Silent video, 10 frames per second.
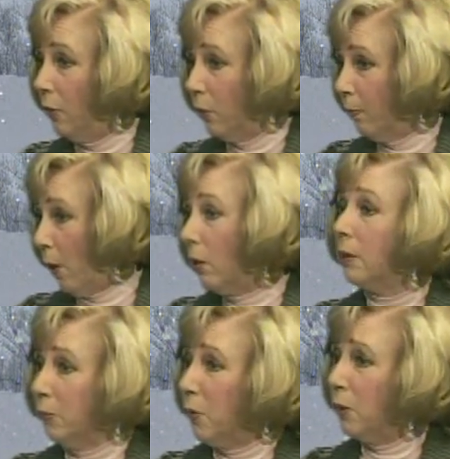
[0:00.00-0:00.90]
or
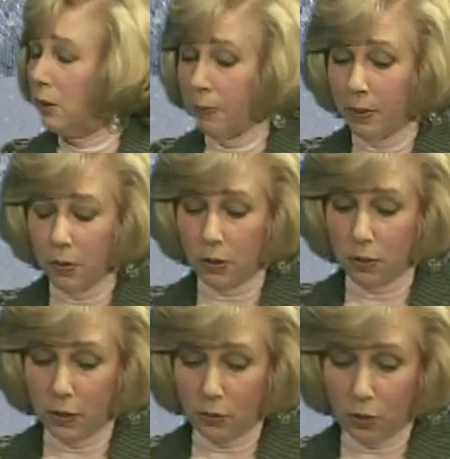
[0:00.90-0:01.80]
Baltimore or some of
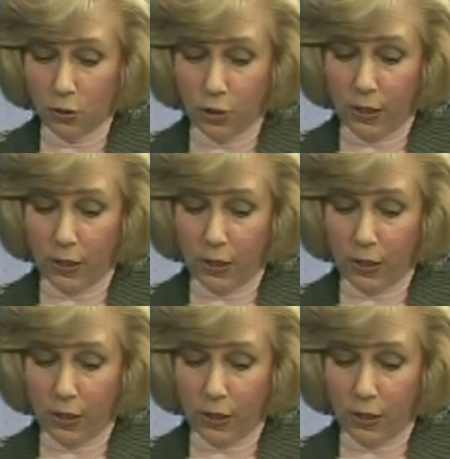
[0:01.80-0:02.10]
those larger